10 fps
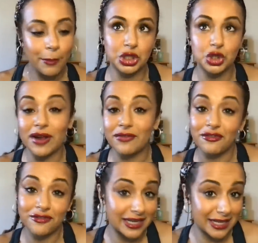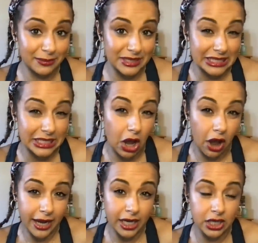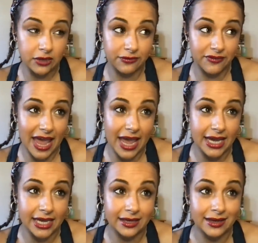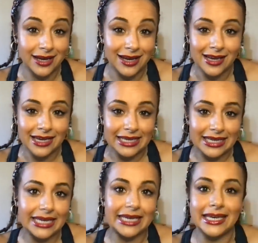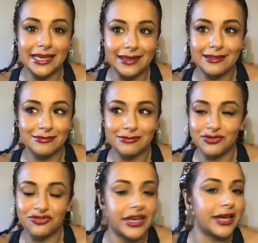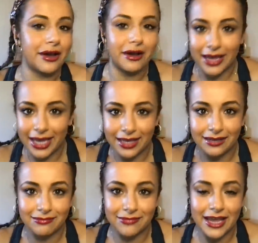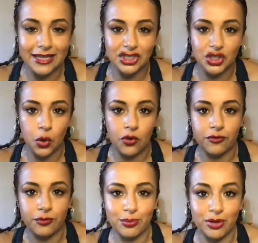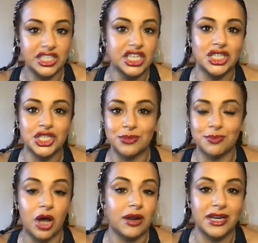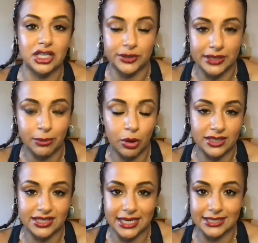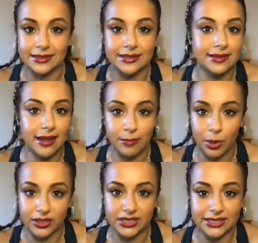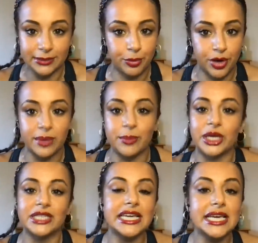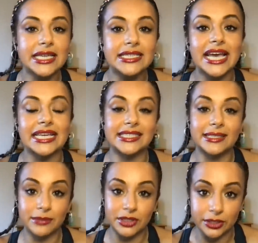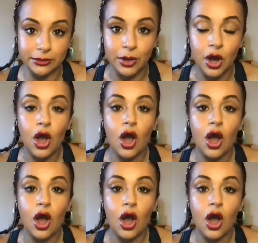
Trevor Phillips is kind of a key figure in, in sort of British parliamentary politics and state politics in Britain, because he is a symptom